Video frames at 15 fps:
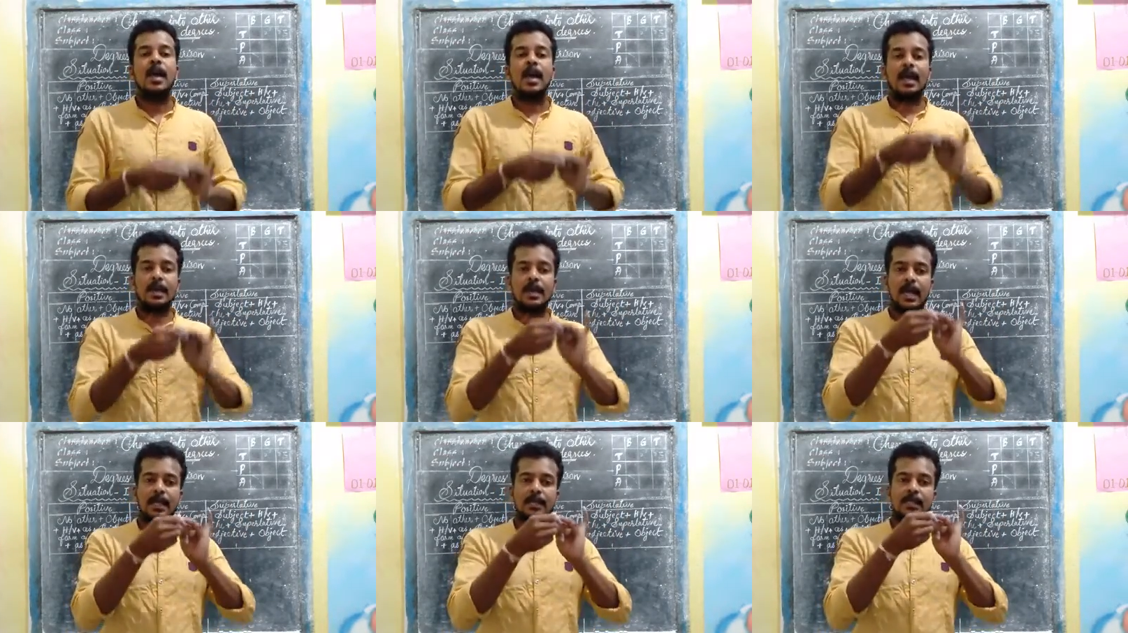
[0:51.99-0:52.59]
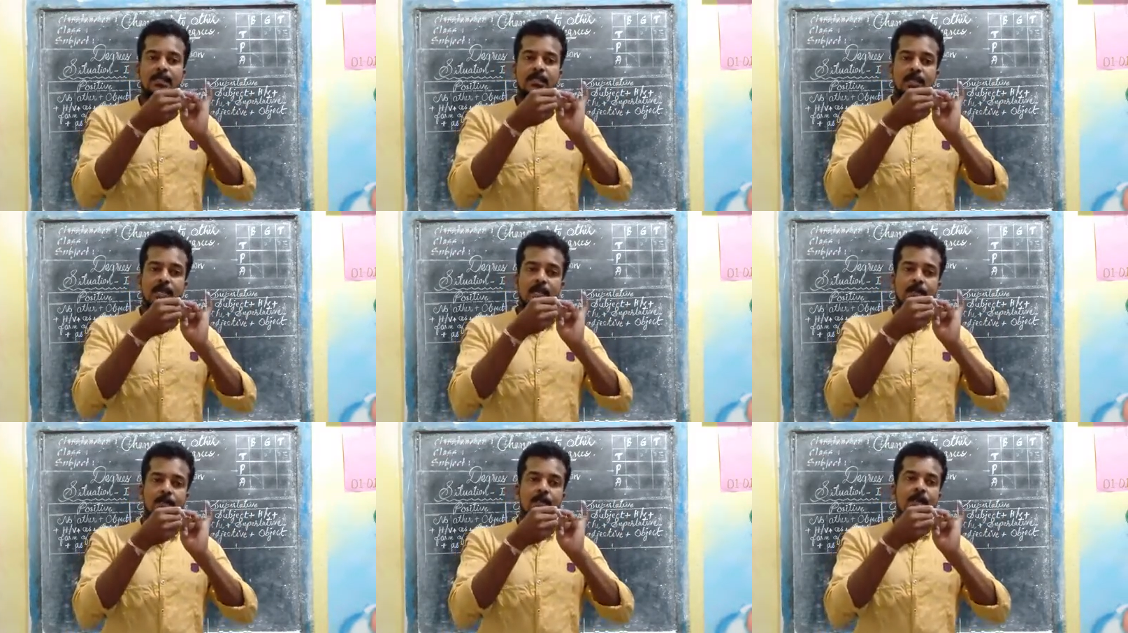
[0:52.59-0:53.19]
and like the
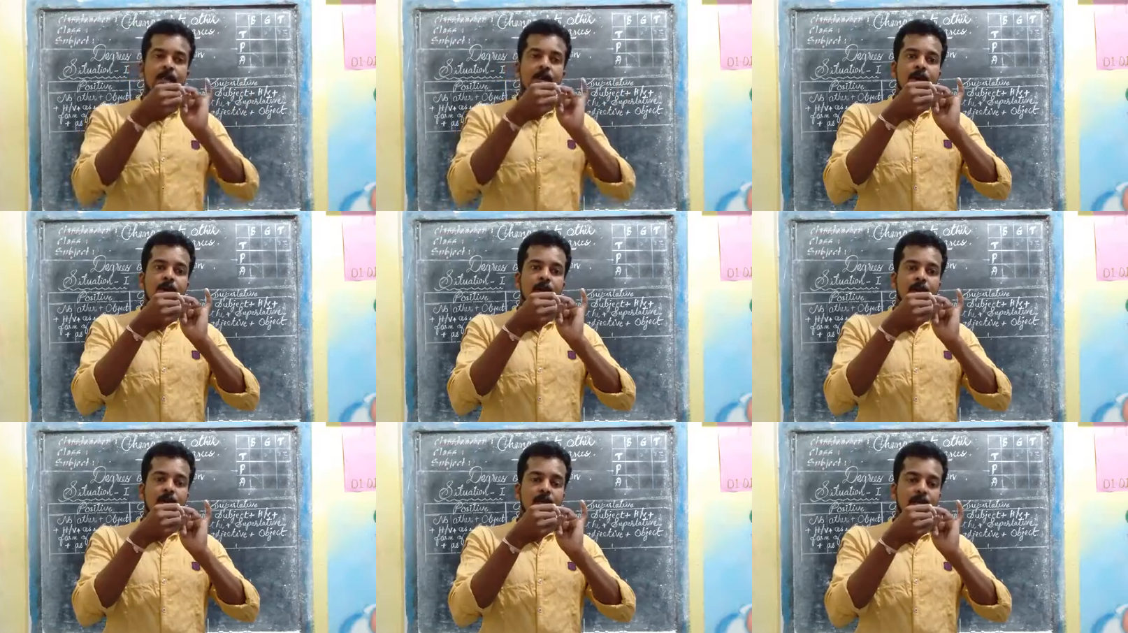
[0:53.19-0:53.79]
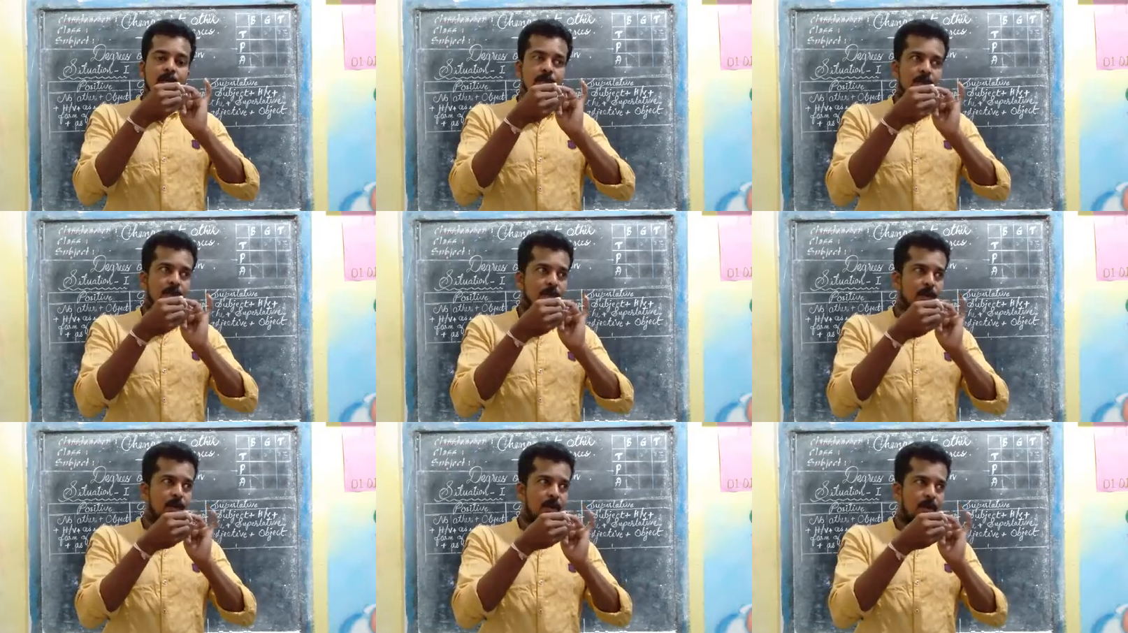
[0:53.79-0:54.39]
same what we
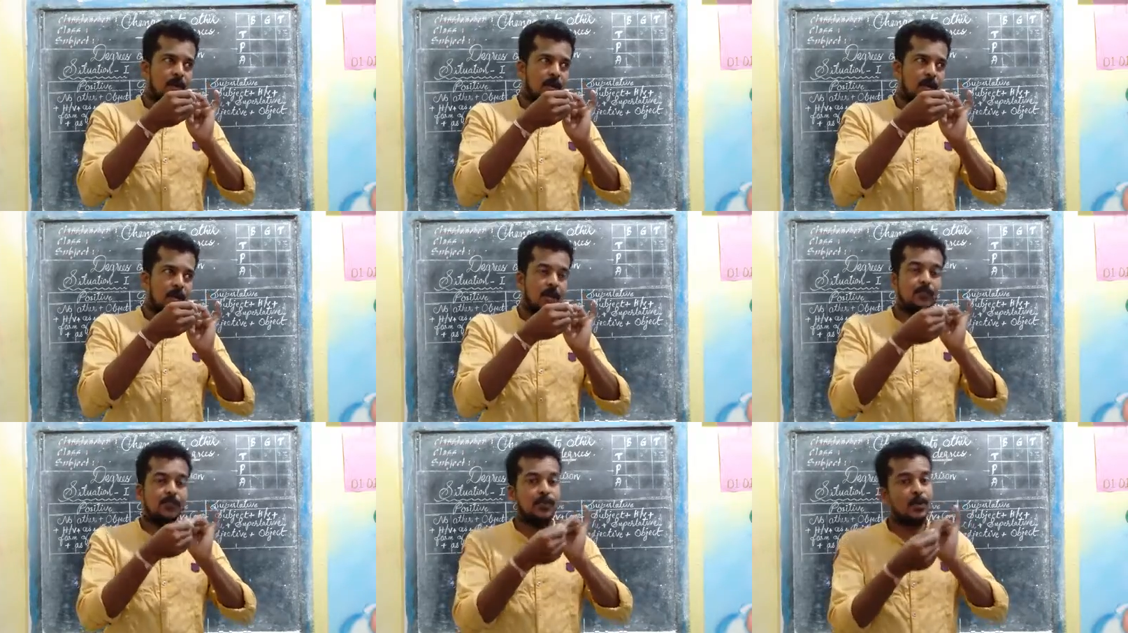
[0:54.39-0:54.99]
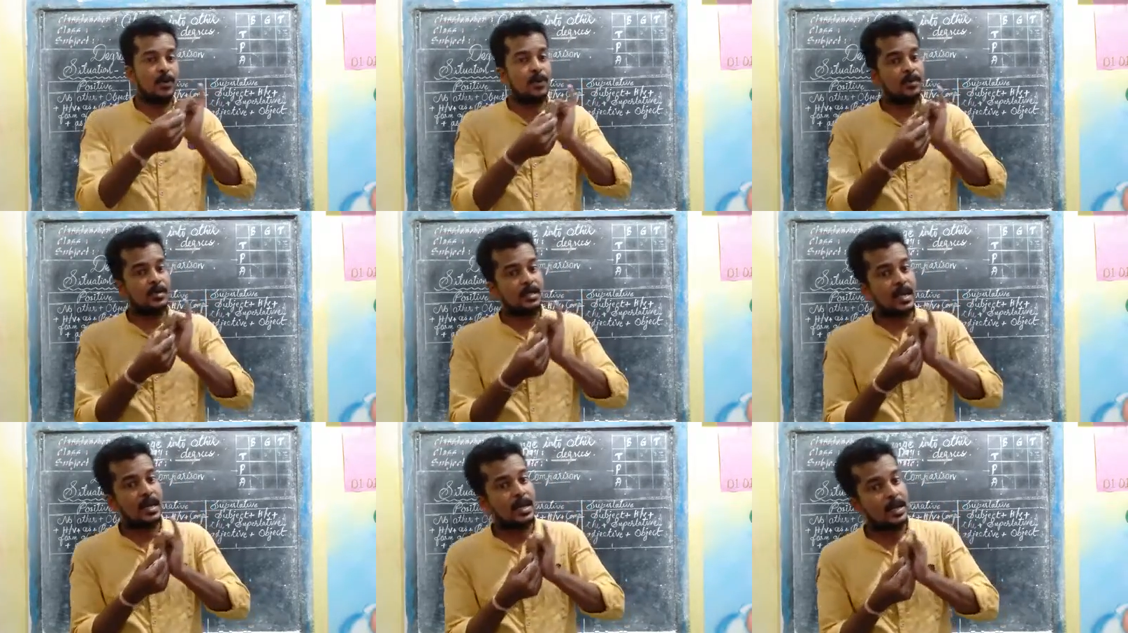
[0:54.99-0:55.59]
call if
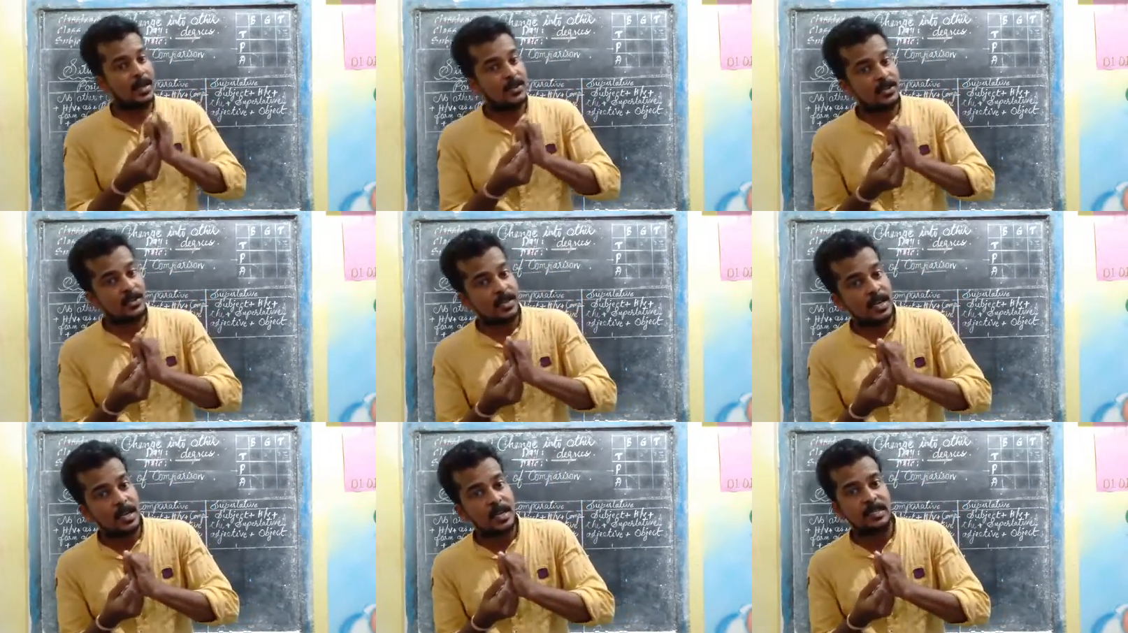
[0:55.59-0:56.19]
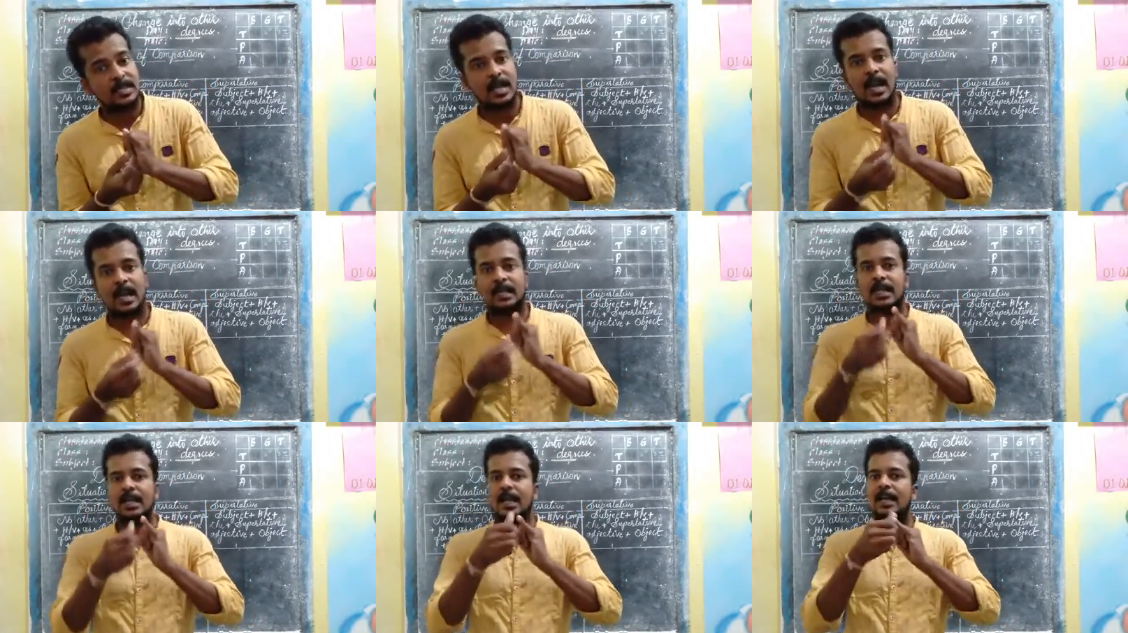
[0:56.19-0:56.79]
clause conditionals,
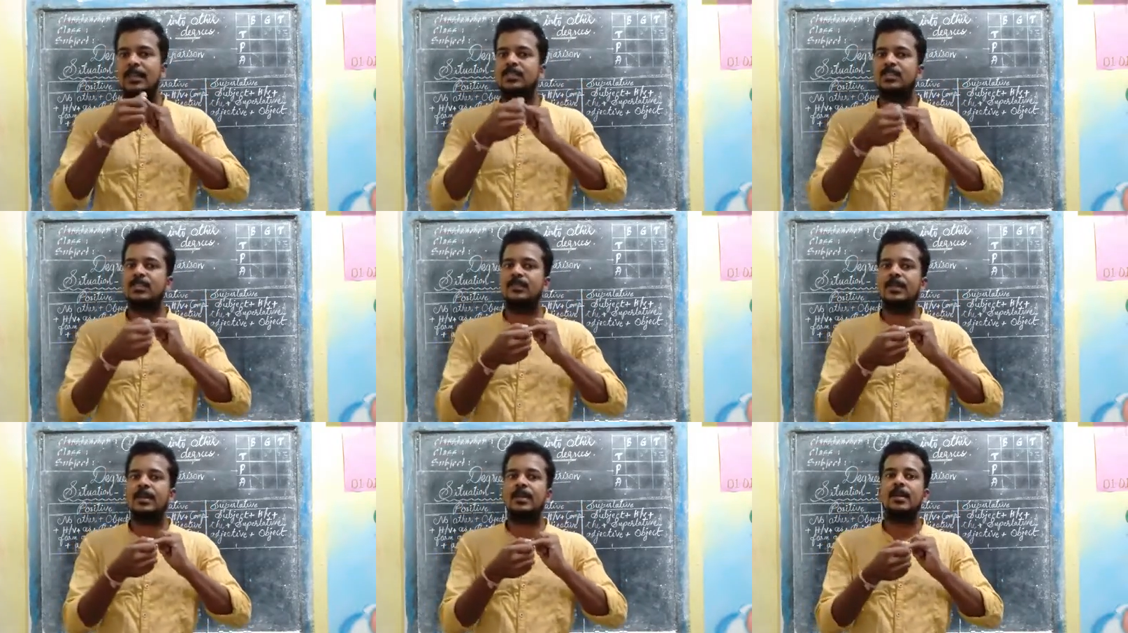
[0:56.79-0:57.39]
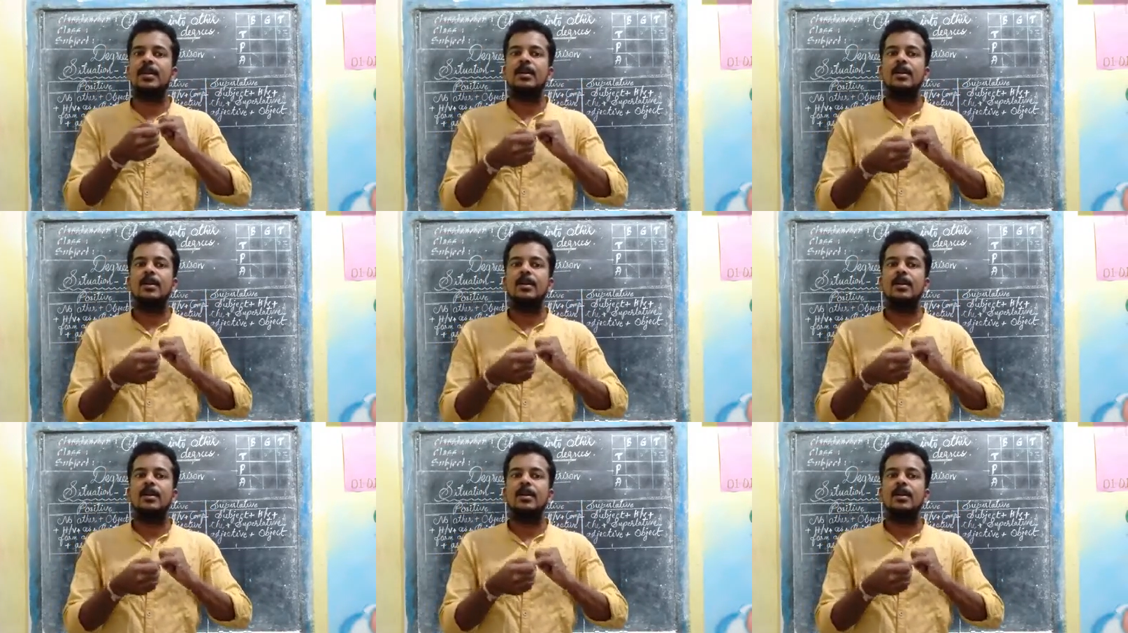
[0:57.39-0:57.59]
and the last one